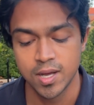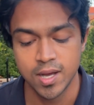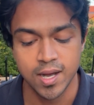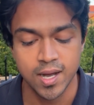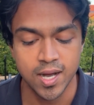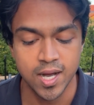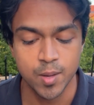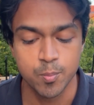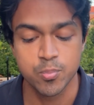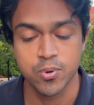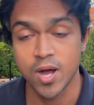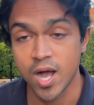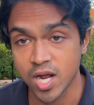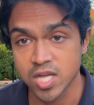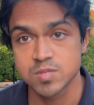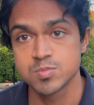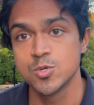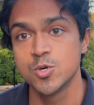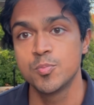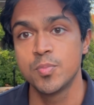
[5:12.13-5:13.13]

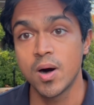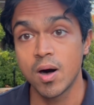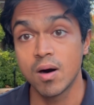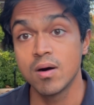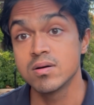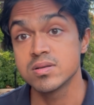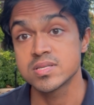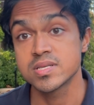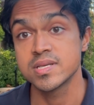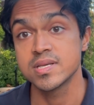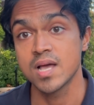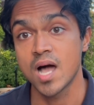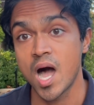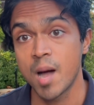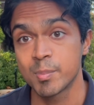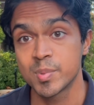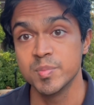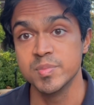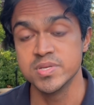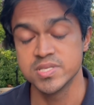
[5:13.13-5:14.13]
proximal policy
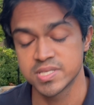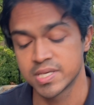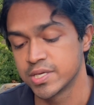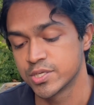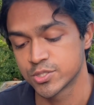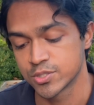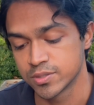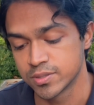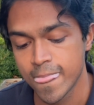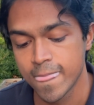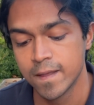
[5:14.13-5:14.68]
optimization.